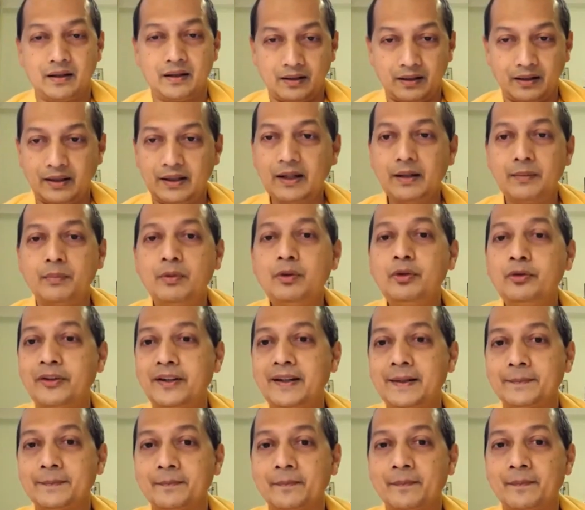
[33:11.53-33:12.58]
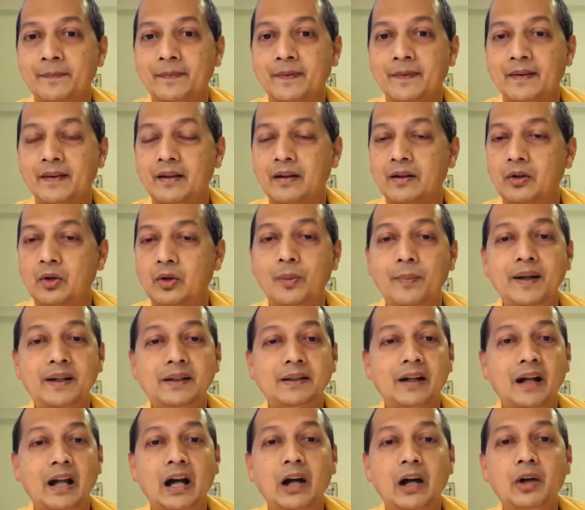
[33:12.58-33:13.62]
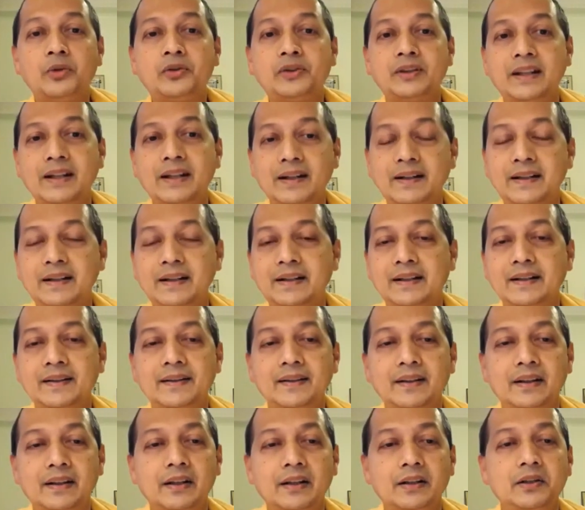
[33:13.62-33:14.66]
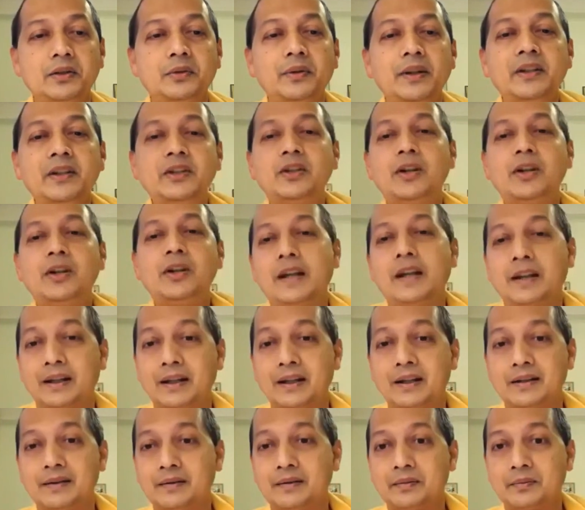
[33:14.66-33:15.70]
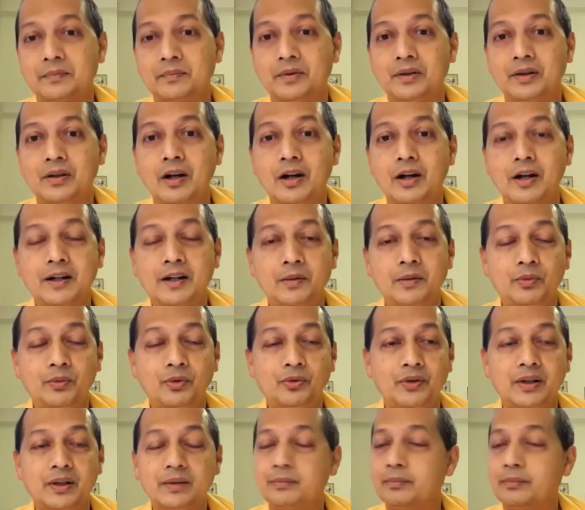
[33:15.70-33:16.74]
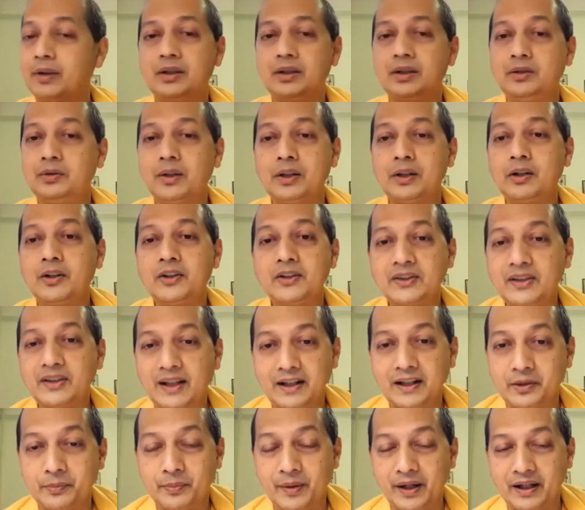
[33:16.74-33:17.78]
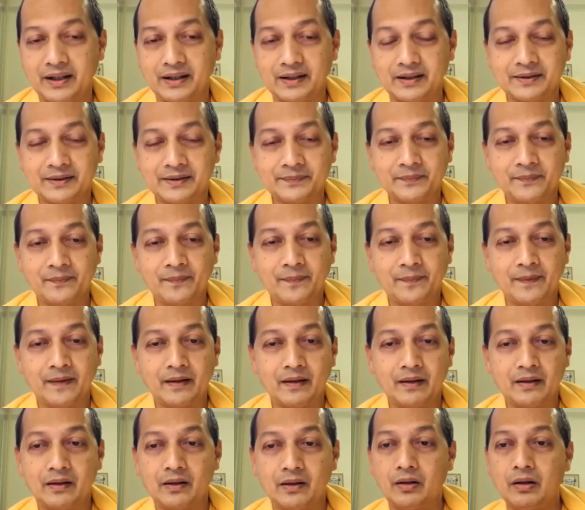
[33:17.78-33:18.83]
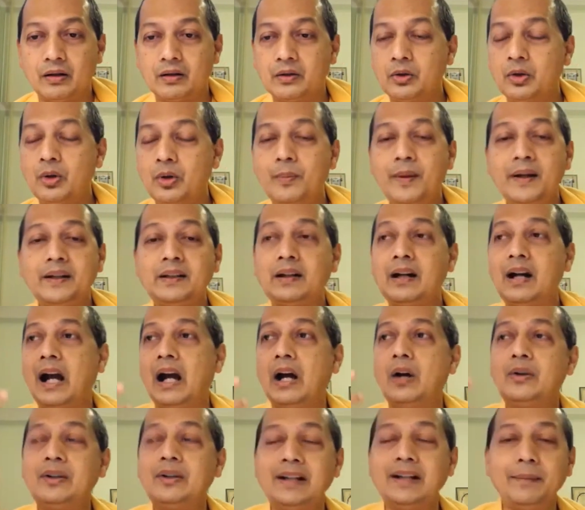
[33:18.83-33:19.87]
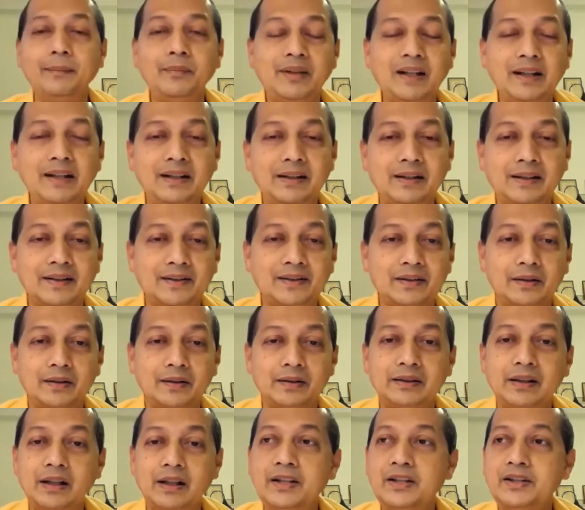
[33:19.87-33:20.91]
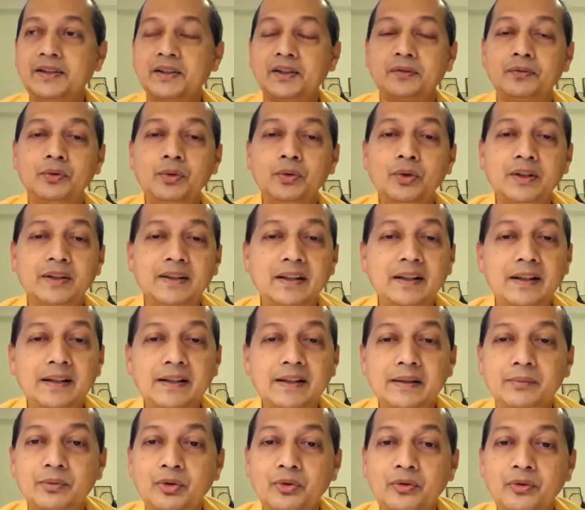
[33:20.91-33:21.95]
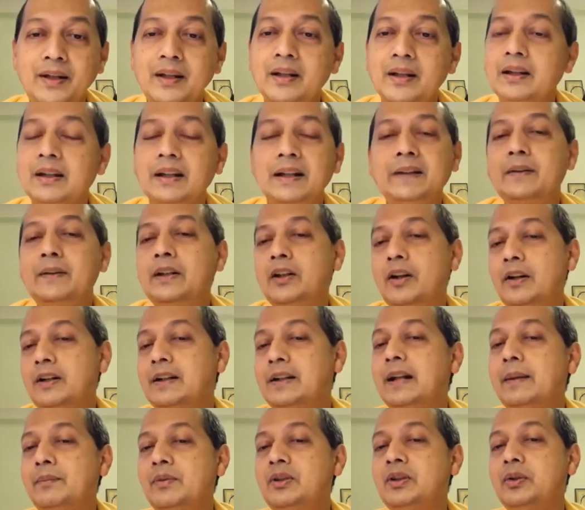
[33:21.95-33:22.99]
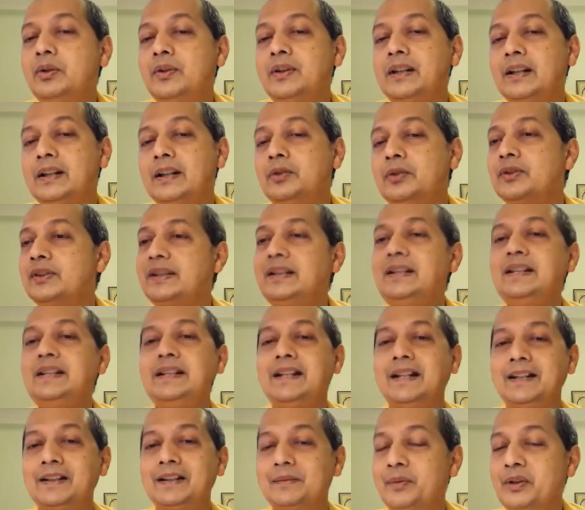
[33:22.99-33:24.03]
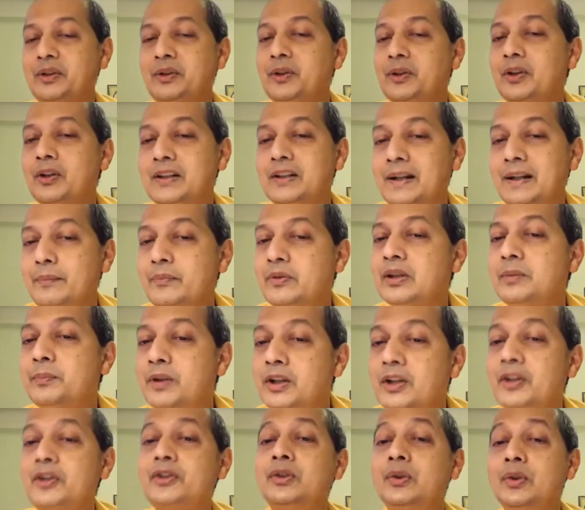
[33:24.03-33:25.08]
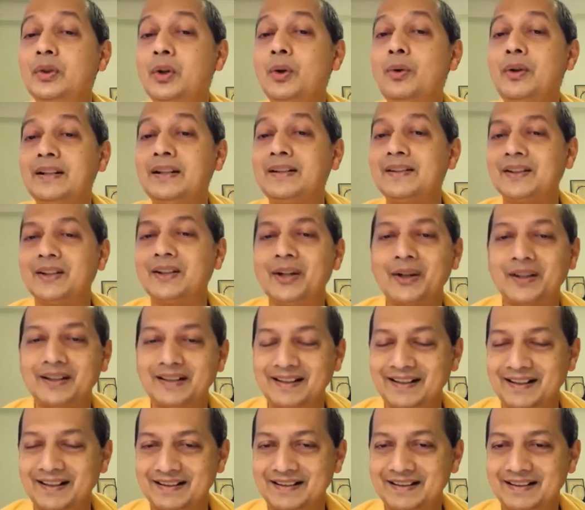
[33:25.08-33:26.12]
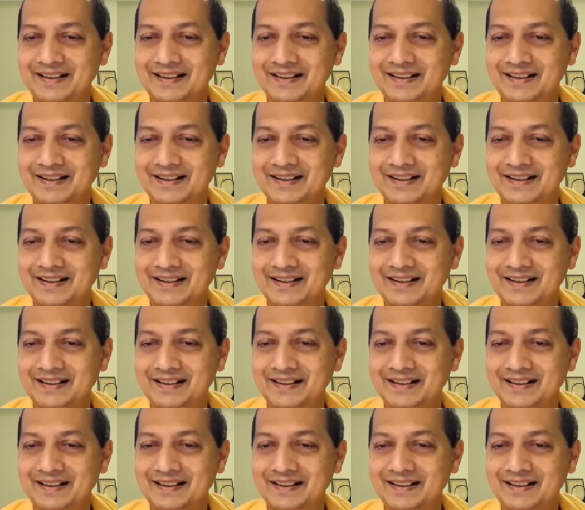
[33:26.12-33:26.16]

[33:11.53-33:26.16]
In a movie, no matter how scary it is, you enjoy a horror movie, but you are not scared by it. No matter how tempting it is, delicious food seen in the movie, it will not tempt you really. You see it, but you're not tempted because you know it is not there.